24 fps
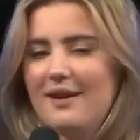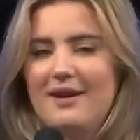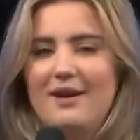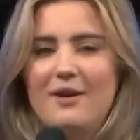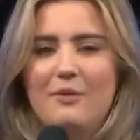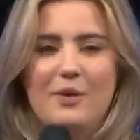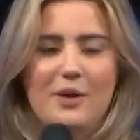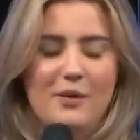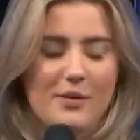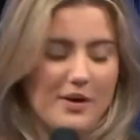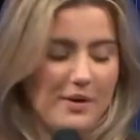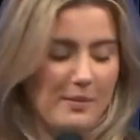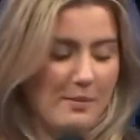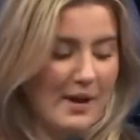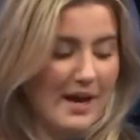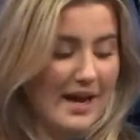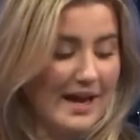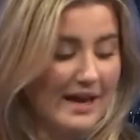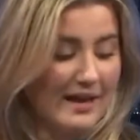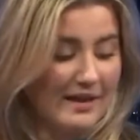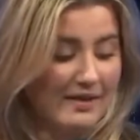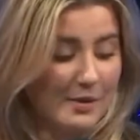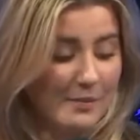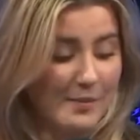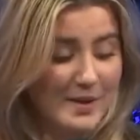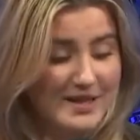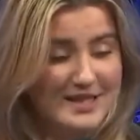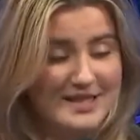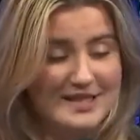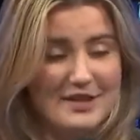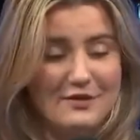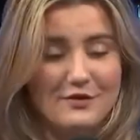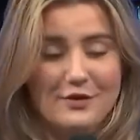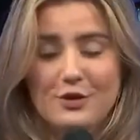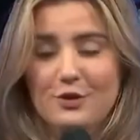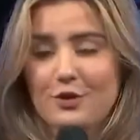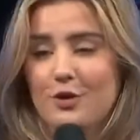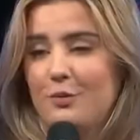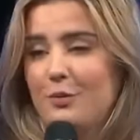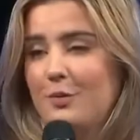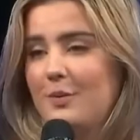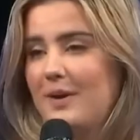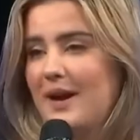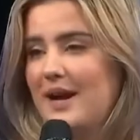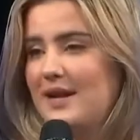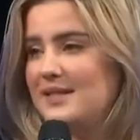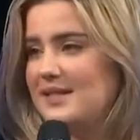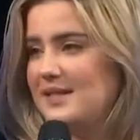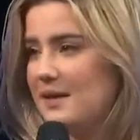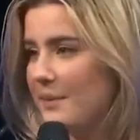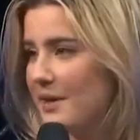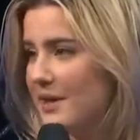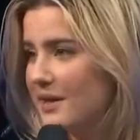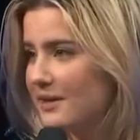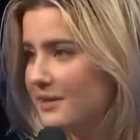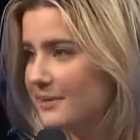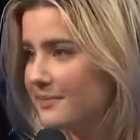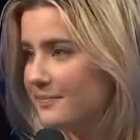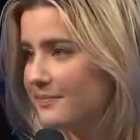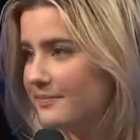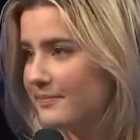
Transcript: We were in the midst of a global pandemic.